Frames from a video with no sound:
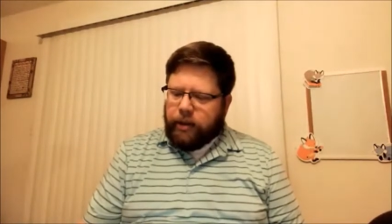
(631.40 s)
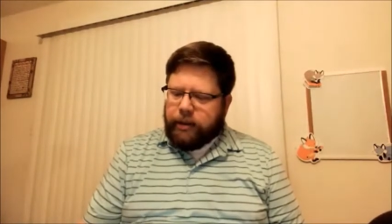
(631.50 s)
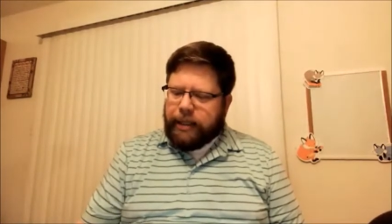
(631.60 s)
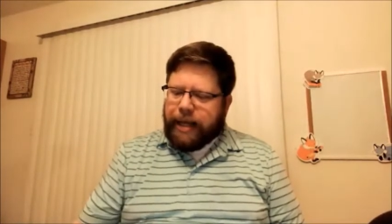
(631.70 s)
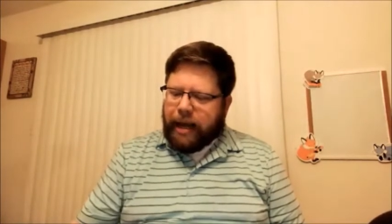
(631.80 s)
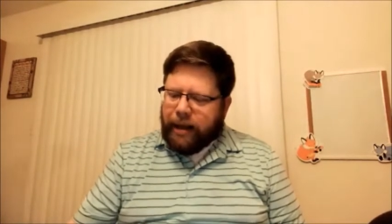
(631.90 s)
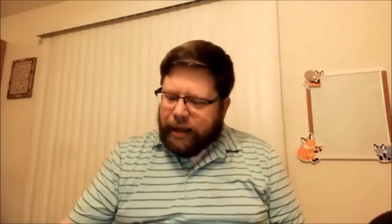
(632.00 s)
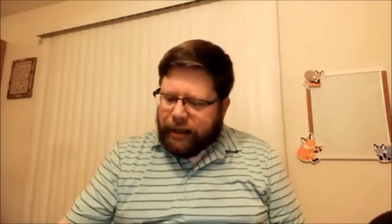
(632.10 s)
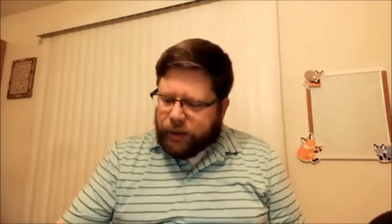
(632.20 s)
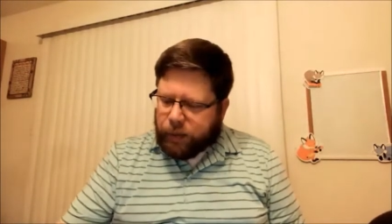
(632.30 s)
See that
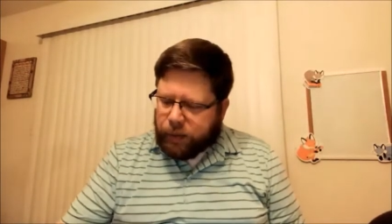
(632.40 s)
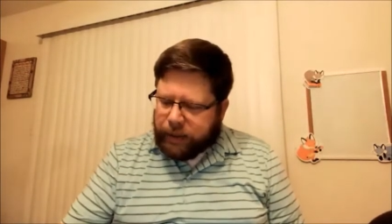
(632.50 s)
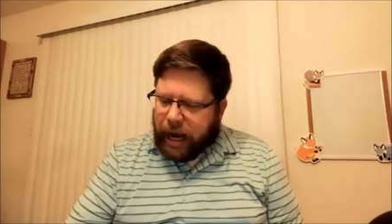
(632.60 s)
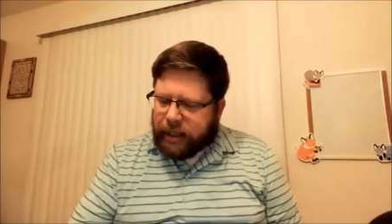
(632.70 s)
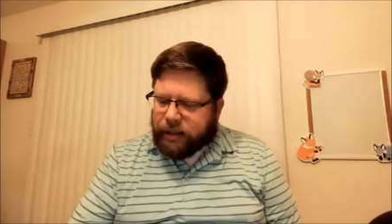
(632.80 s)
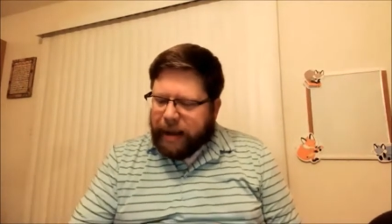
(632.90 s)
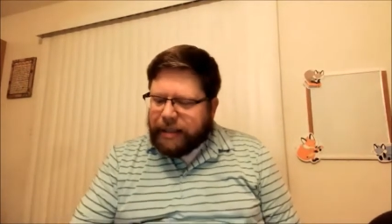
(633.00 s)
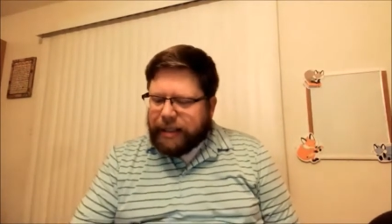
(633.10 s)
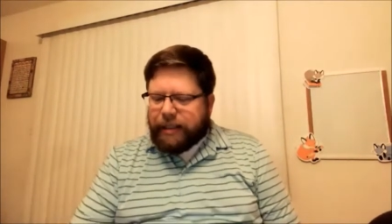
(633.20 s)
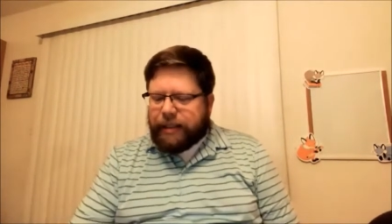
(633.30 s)
this was God's
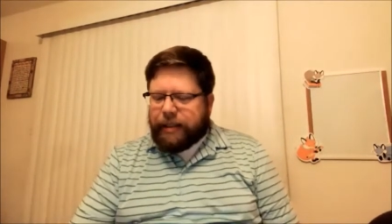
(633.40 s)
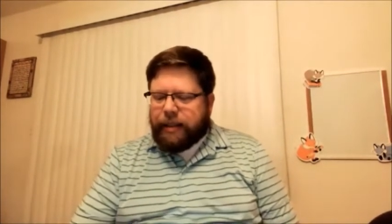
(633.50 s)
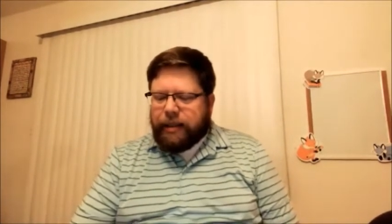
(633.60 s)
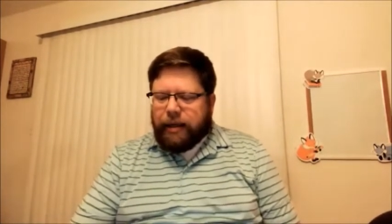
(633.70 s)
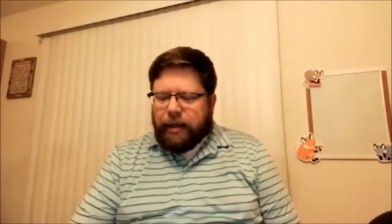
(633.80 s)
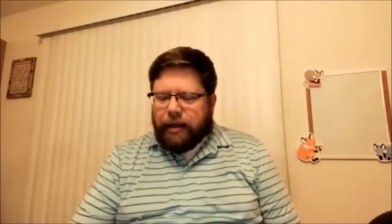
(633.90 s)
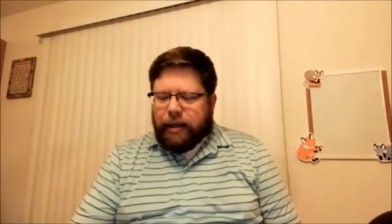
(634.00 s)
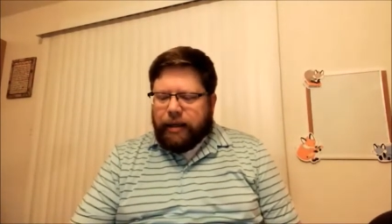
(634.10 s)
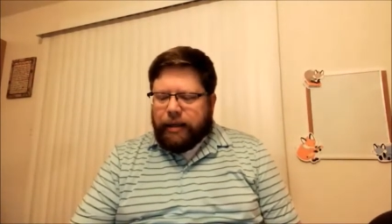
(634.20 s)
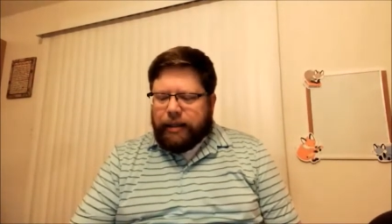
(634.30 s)
message
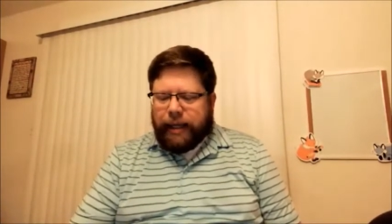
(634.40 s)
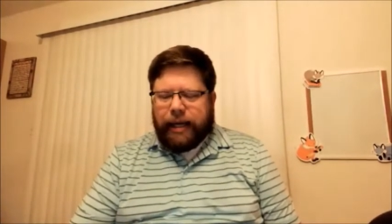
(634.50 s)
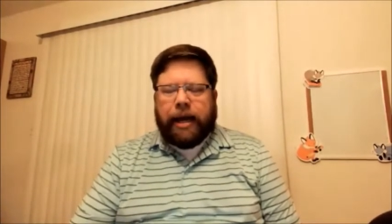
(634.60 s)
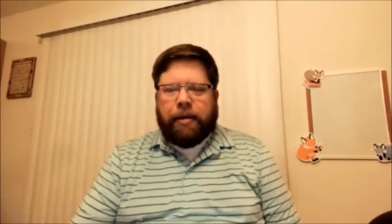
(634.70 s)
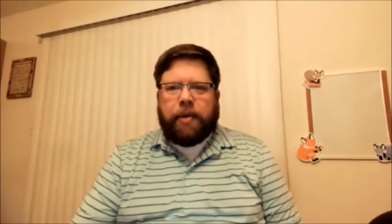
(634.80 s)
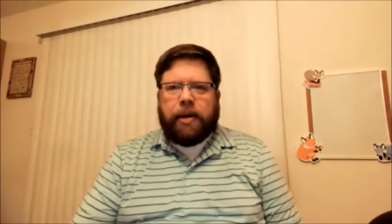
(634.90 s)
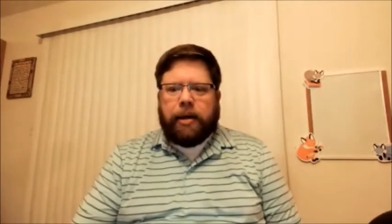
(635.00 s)
to him.